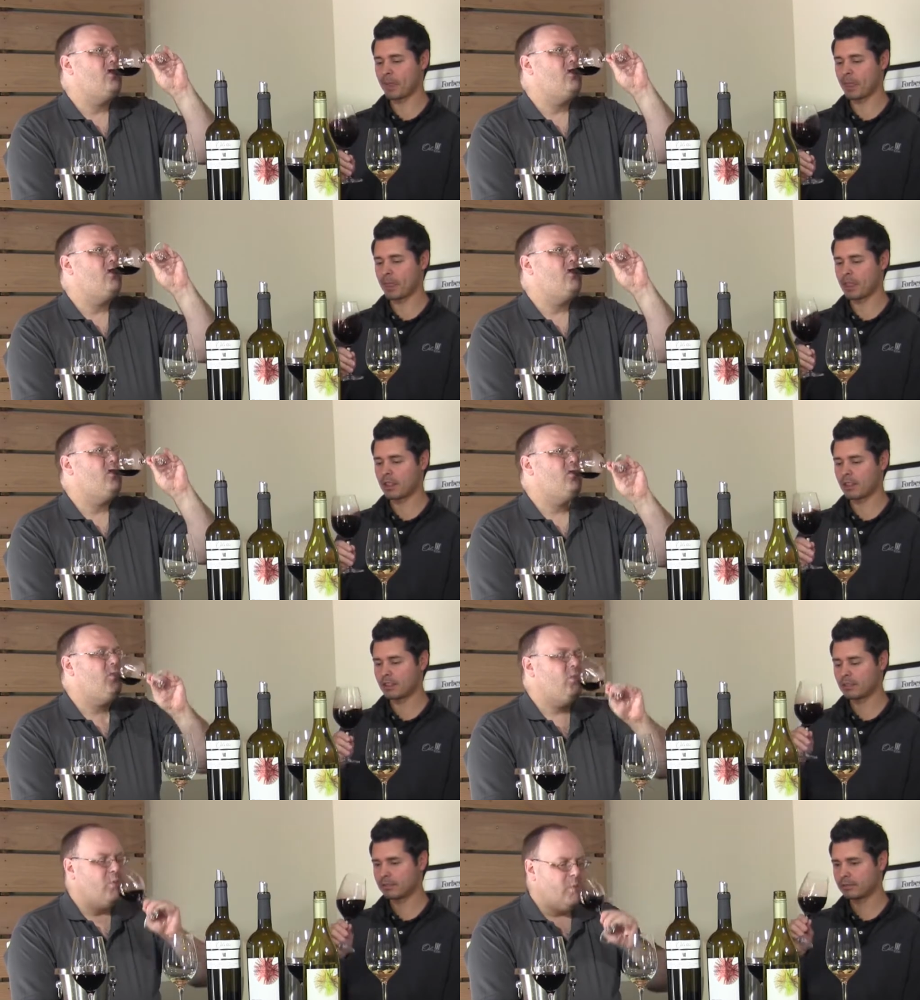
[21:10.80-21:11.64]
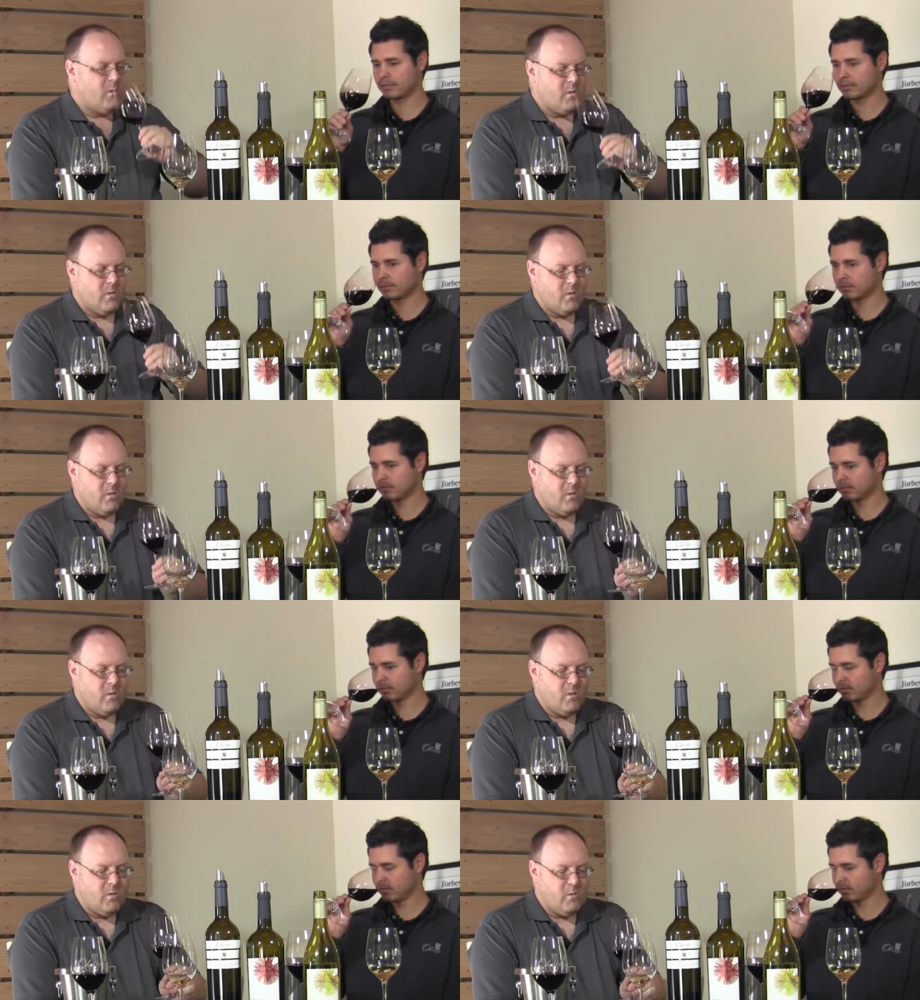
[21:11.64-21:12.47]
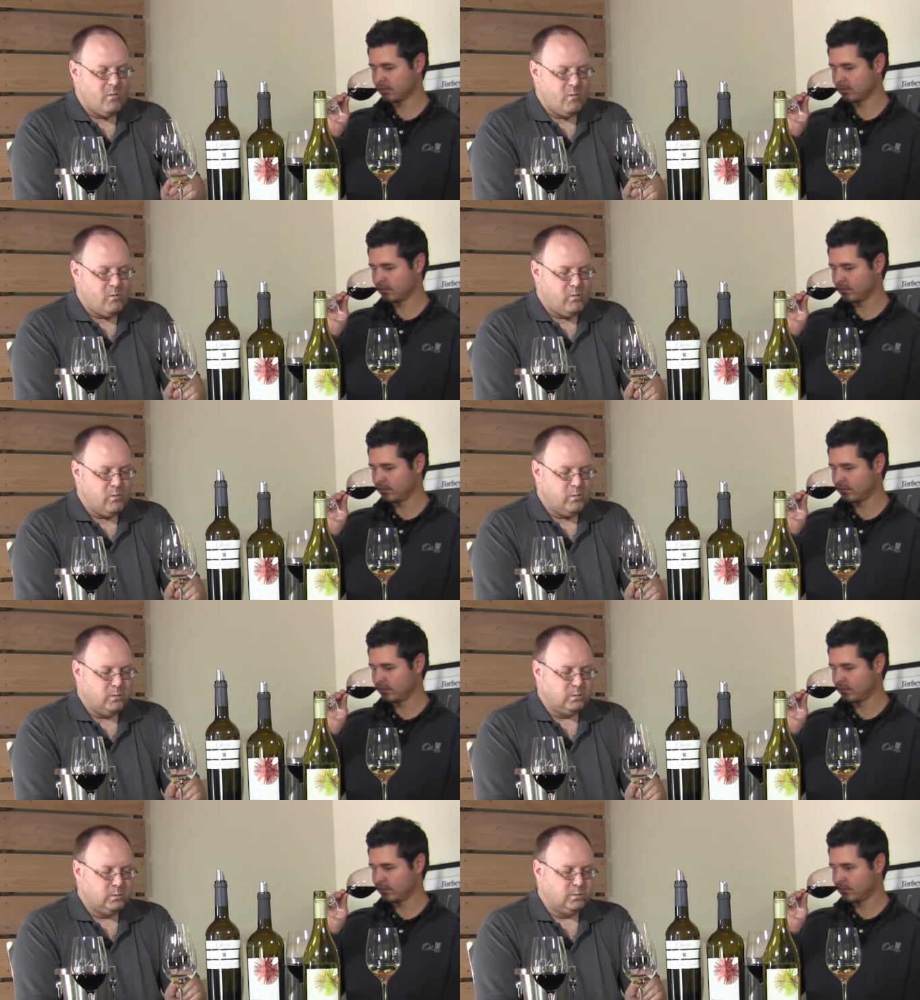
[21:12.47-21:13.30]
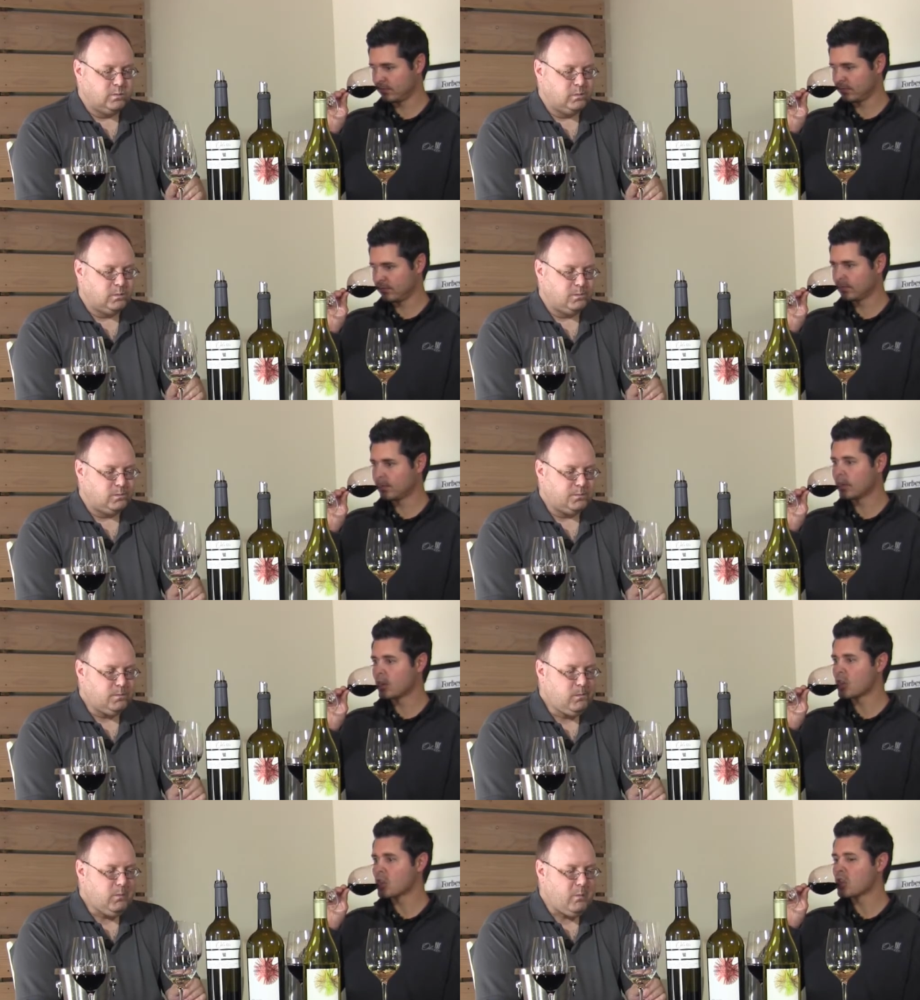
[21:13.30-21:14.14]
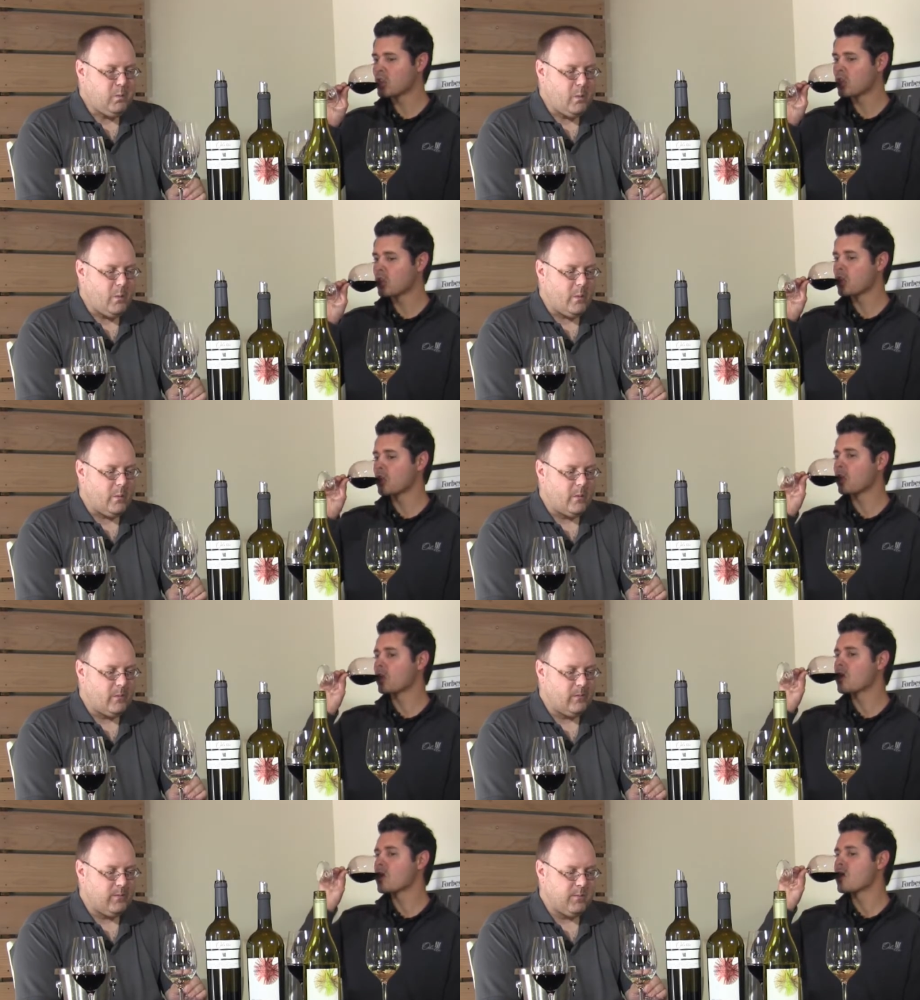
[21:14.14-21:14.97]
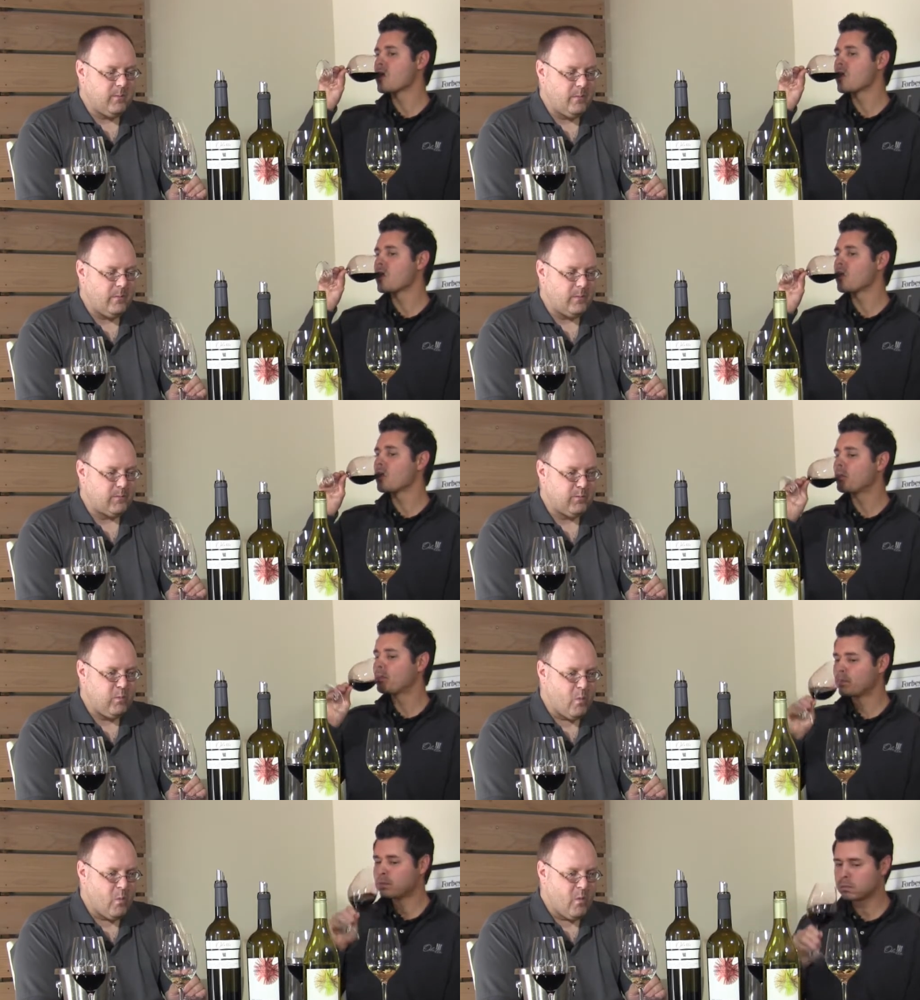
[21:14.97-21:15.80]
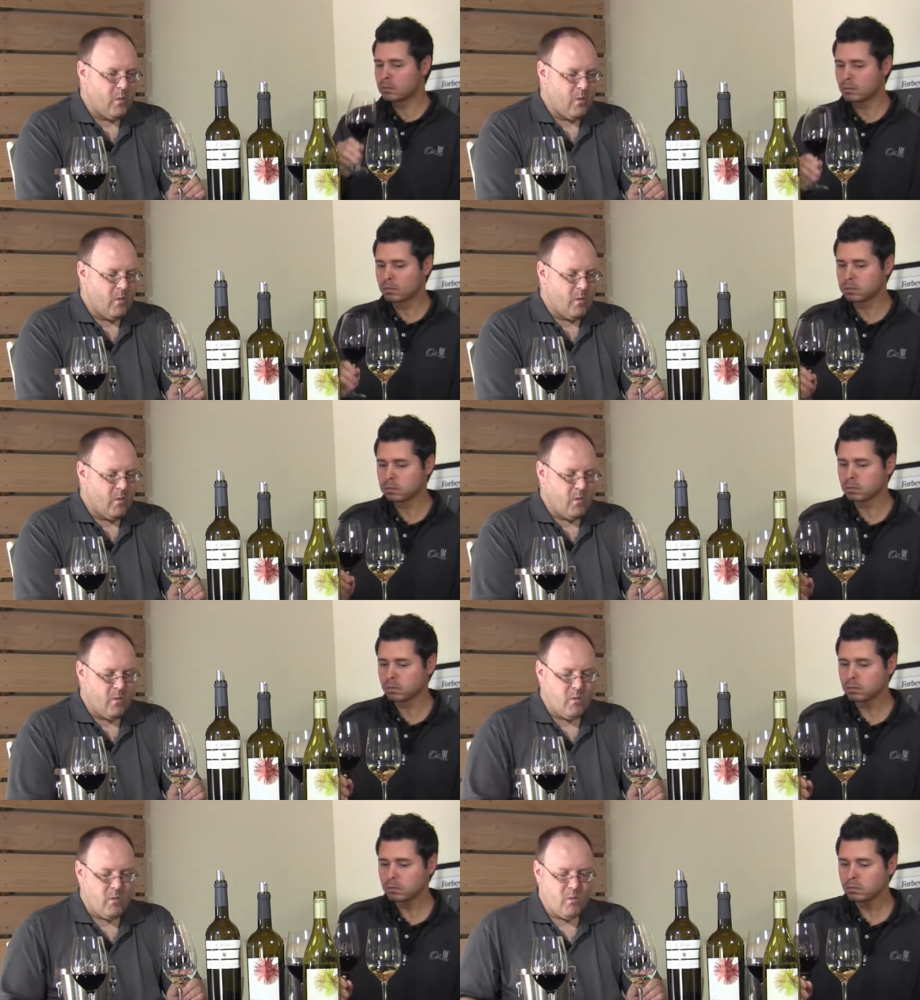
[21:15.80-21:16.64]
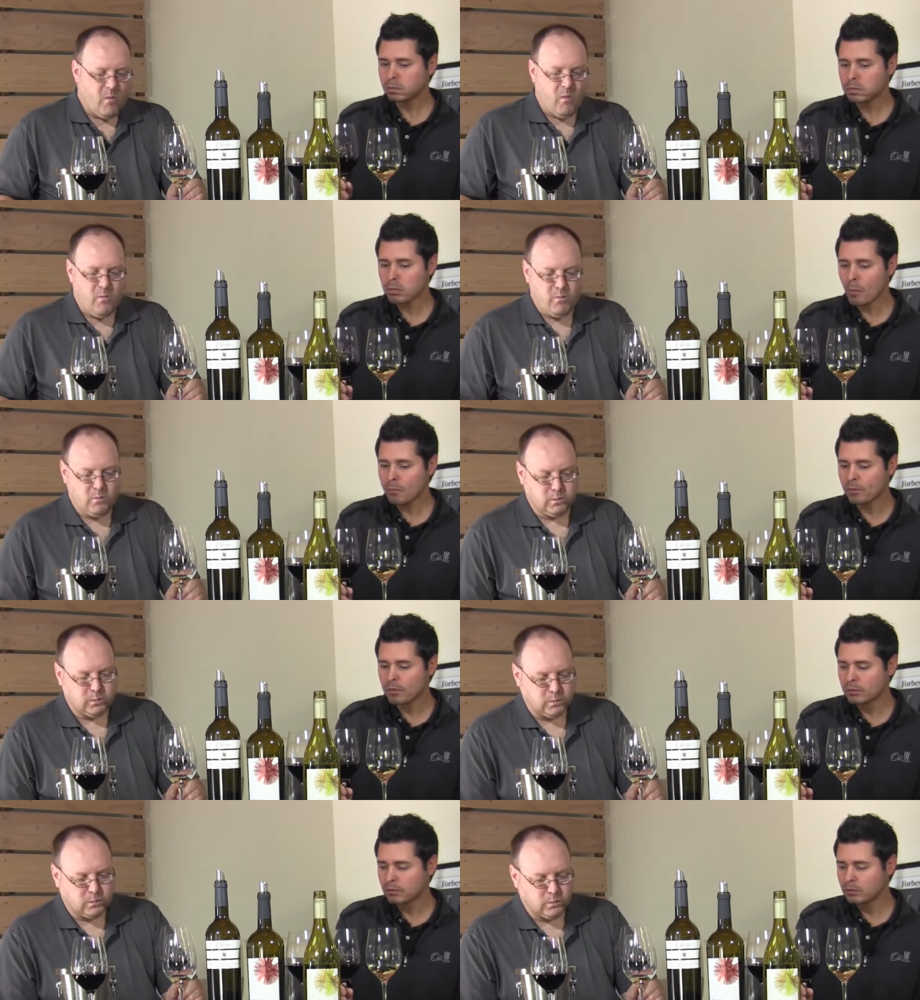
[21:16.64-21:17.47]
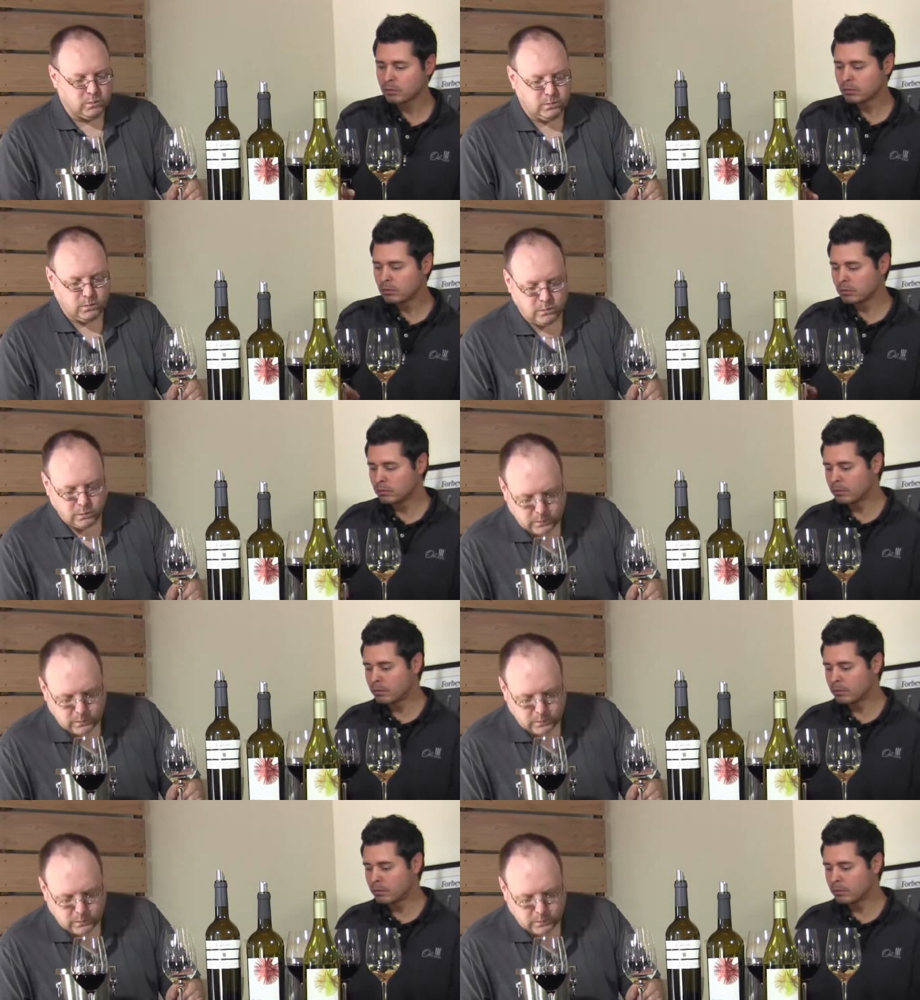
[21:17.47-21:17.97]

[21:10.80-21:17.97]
No one is speaking in this clip.